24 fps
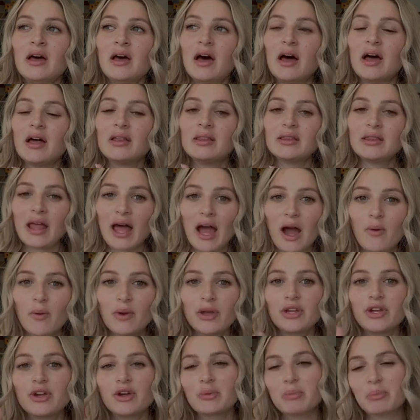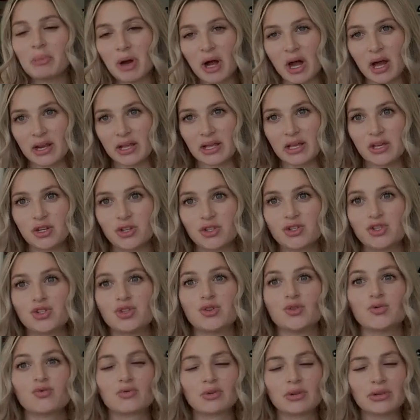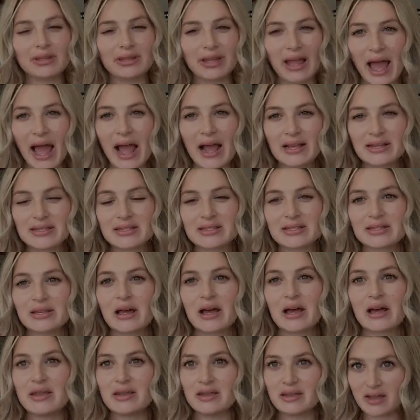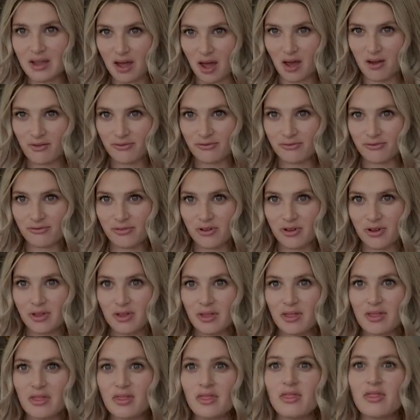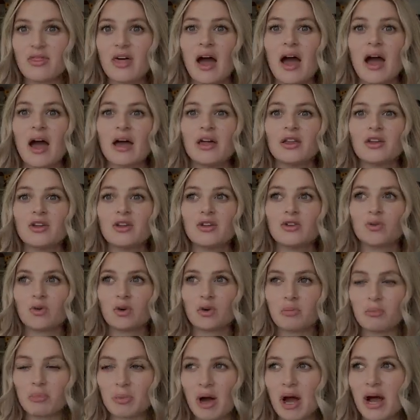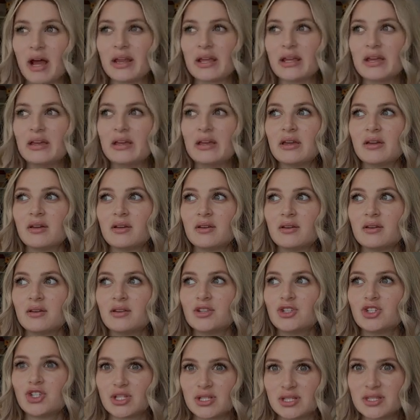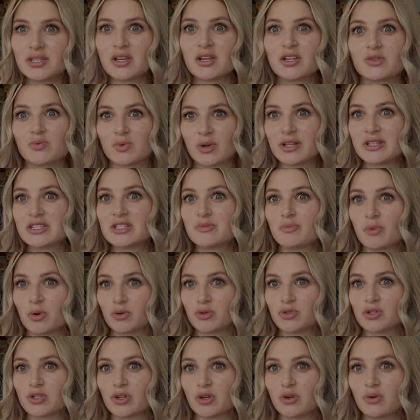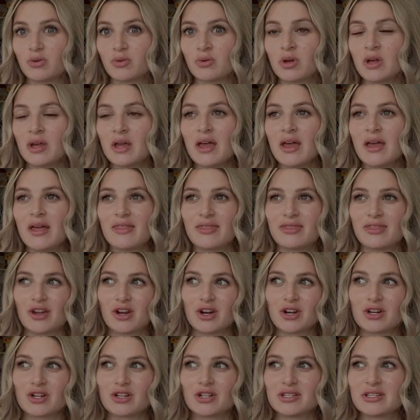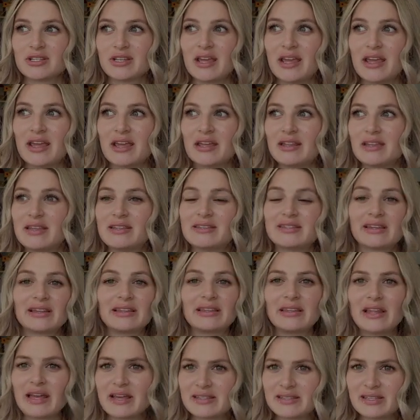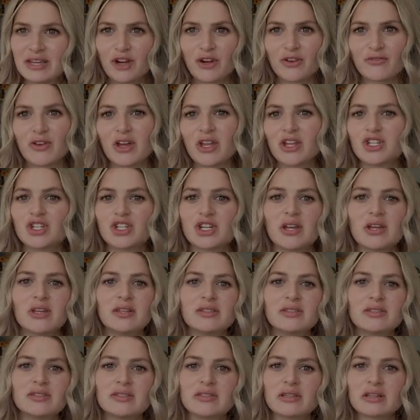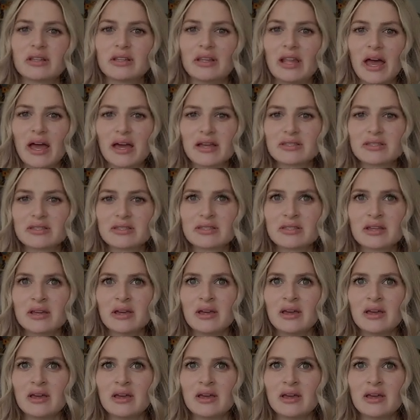allowing your body to relax enough that your body just does what it's supposed to. It's like less interventions, less